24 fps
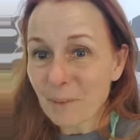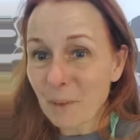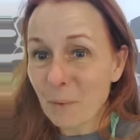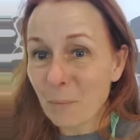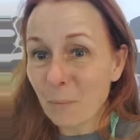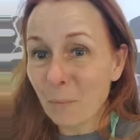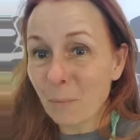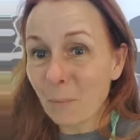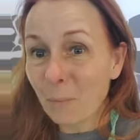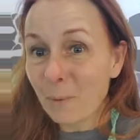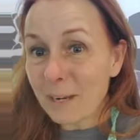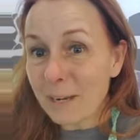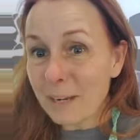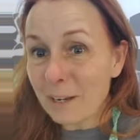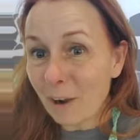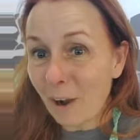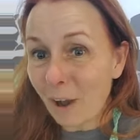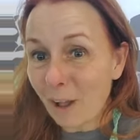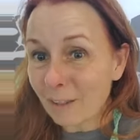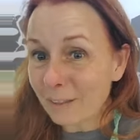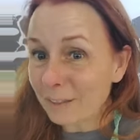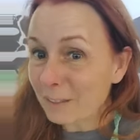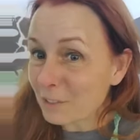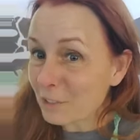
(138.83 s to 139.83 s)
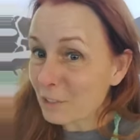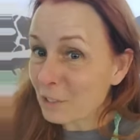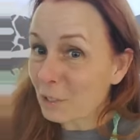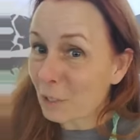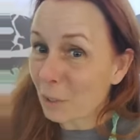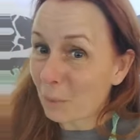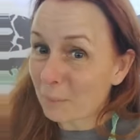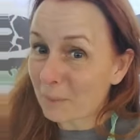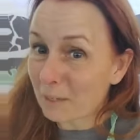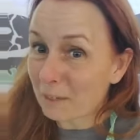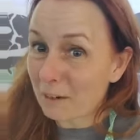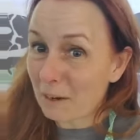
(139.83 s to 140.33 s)
We call it
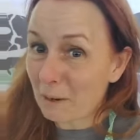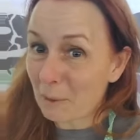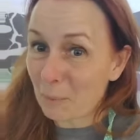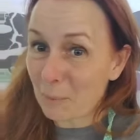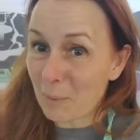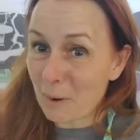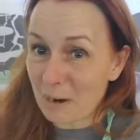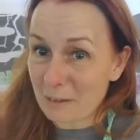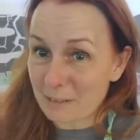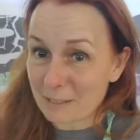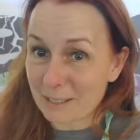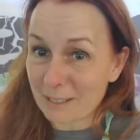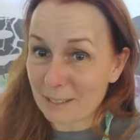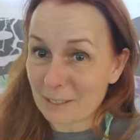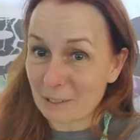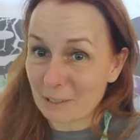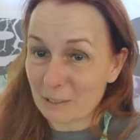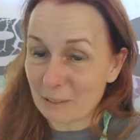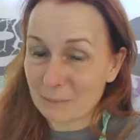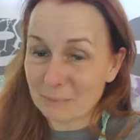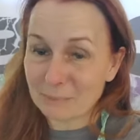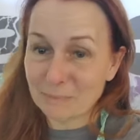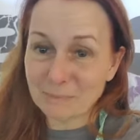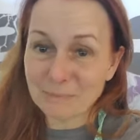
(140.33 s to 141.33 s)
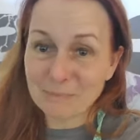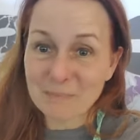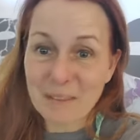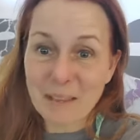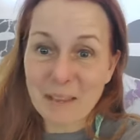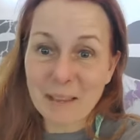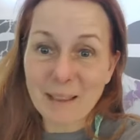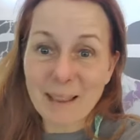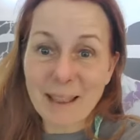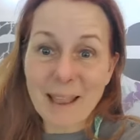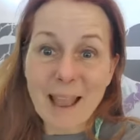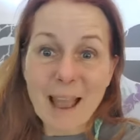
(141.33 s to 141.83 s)
Show Me Chiropractic here.
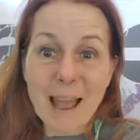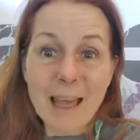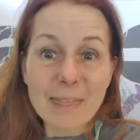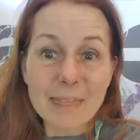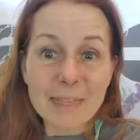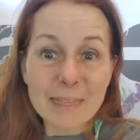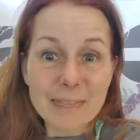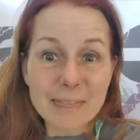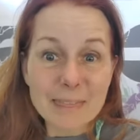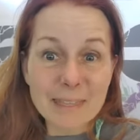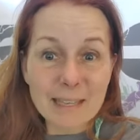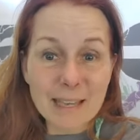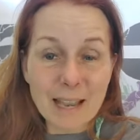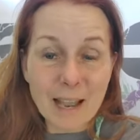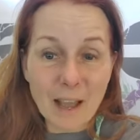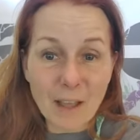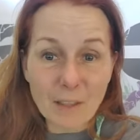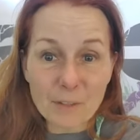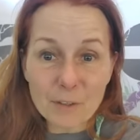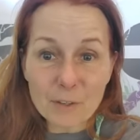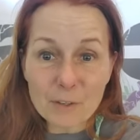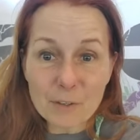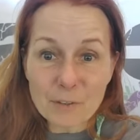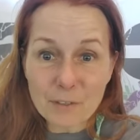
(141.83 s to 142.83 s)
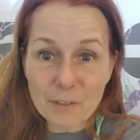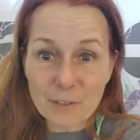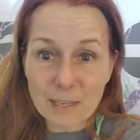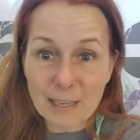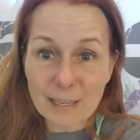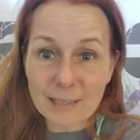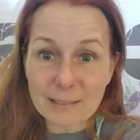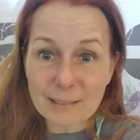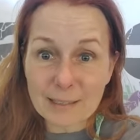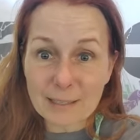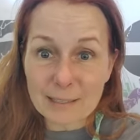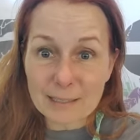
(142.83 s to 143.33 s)
The other
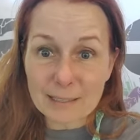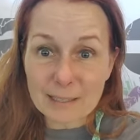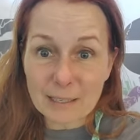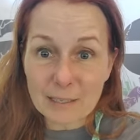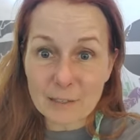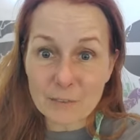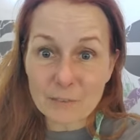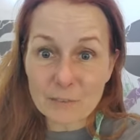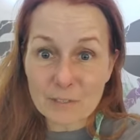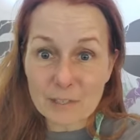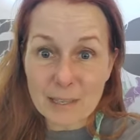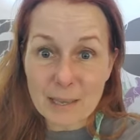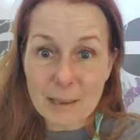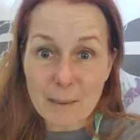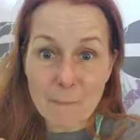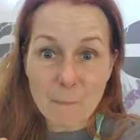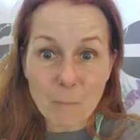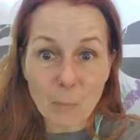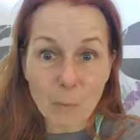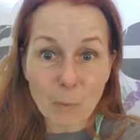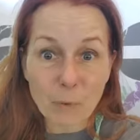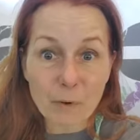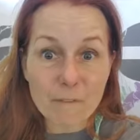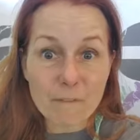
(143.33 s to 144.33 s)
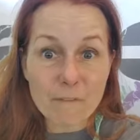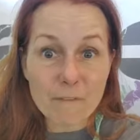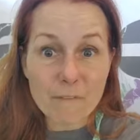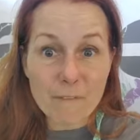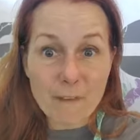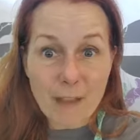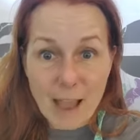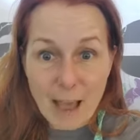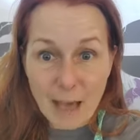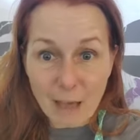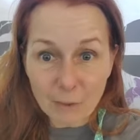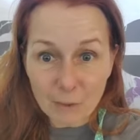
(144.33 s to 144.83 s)
thing that gives them more
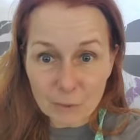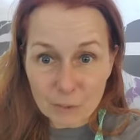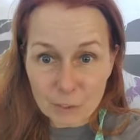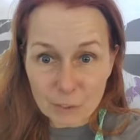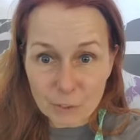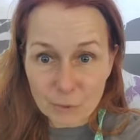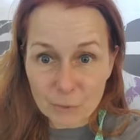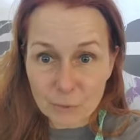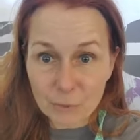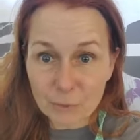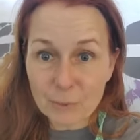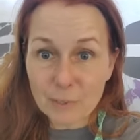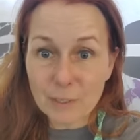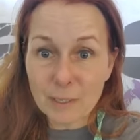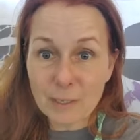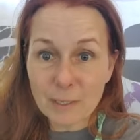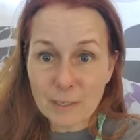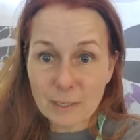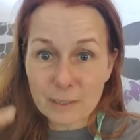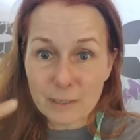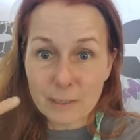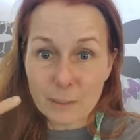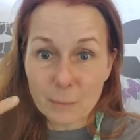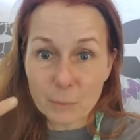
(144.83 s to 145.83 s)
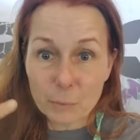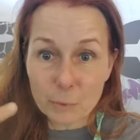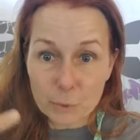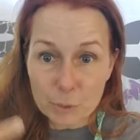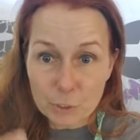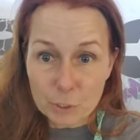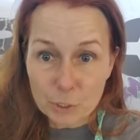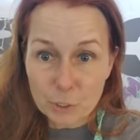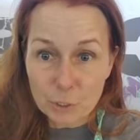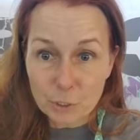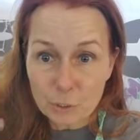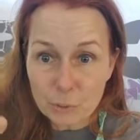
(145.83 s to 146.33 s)
value, number
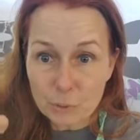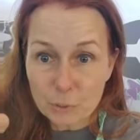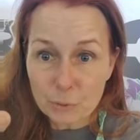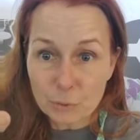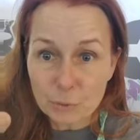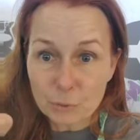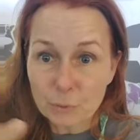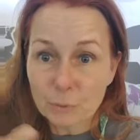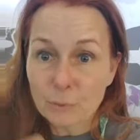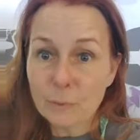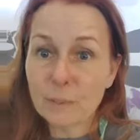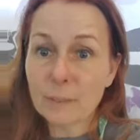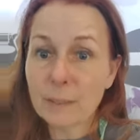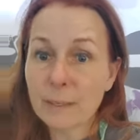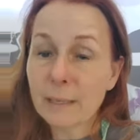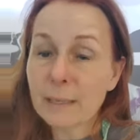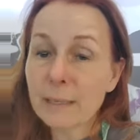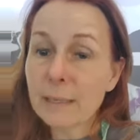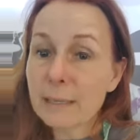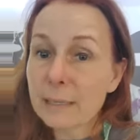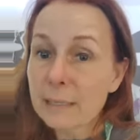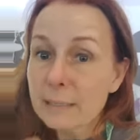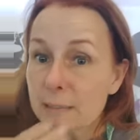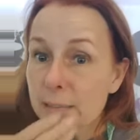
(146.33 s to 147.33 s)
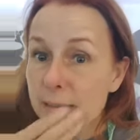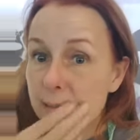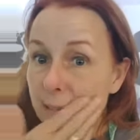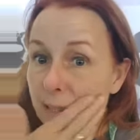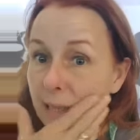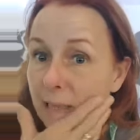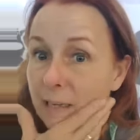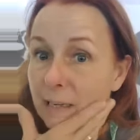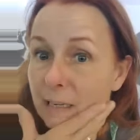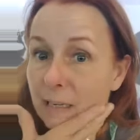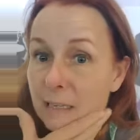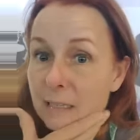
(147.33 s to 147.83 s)
two, is
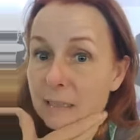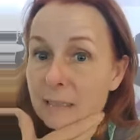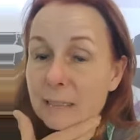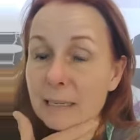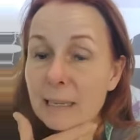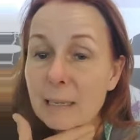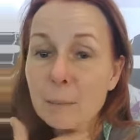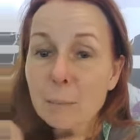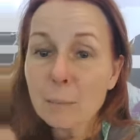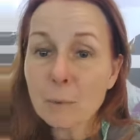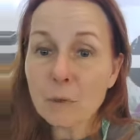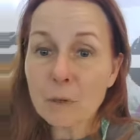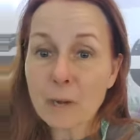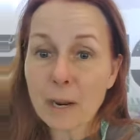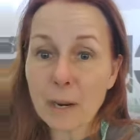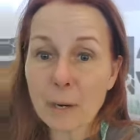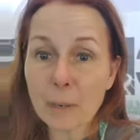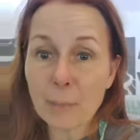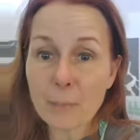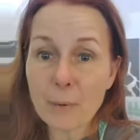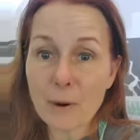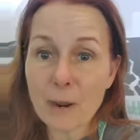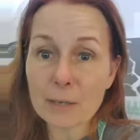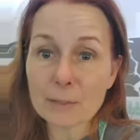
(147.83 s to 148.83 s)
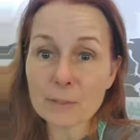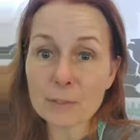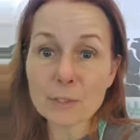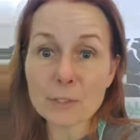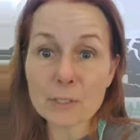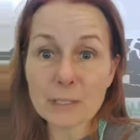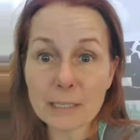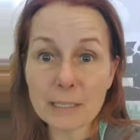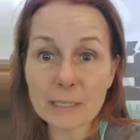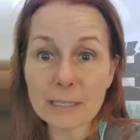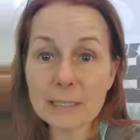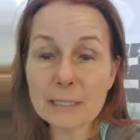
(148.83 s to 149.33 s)
that the animal chiropractor
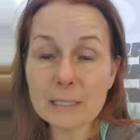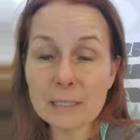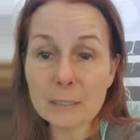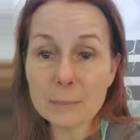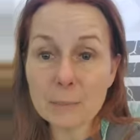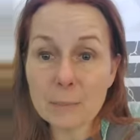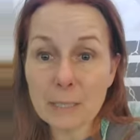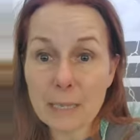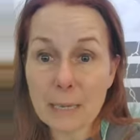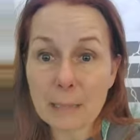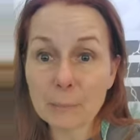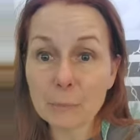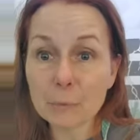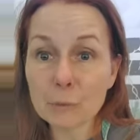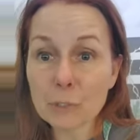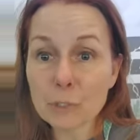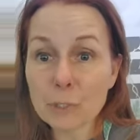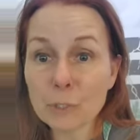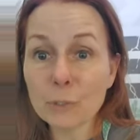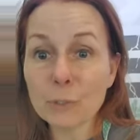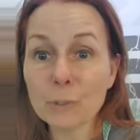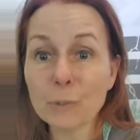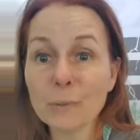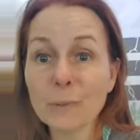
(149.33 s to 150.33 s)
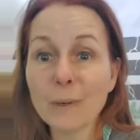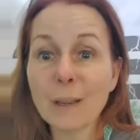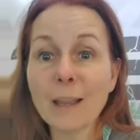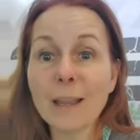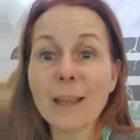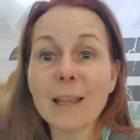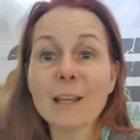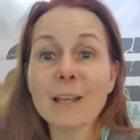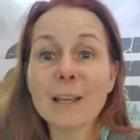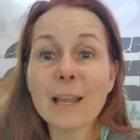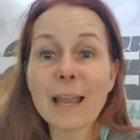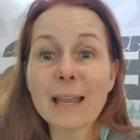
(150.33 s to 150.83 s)
needs to be able to
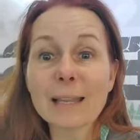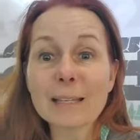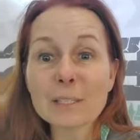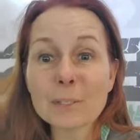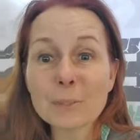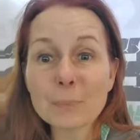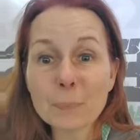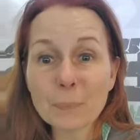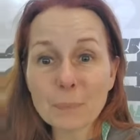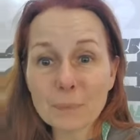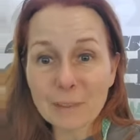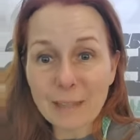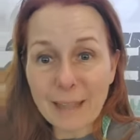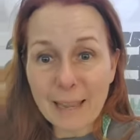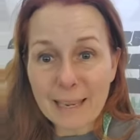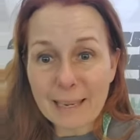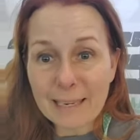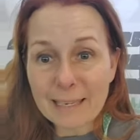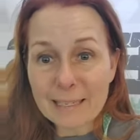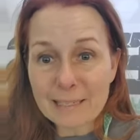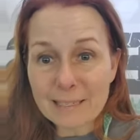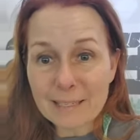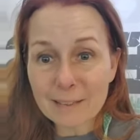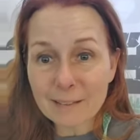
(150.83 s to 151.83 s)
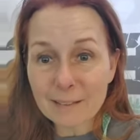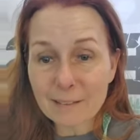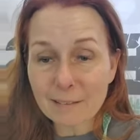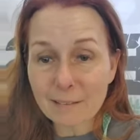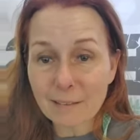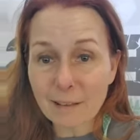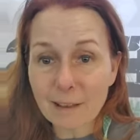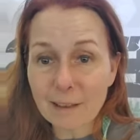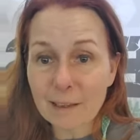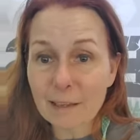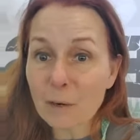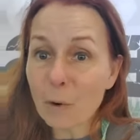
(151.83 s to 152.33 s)
explain to the
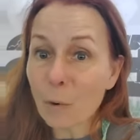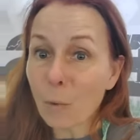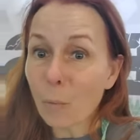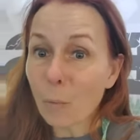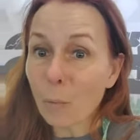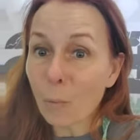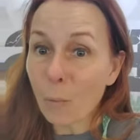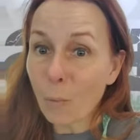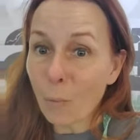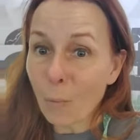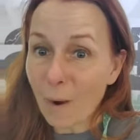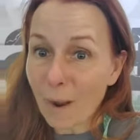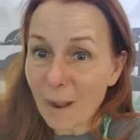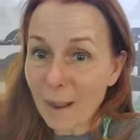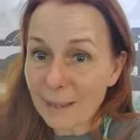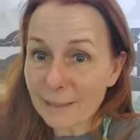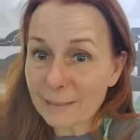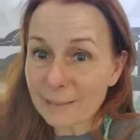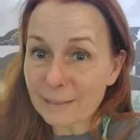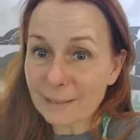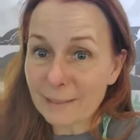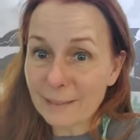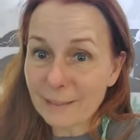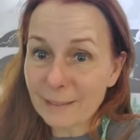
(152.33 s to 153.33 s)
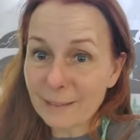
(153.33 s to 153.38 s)
client what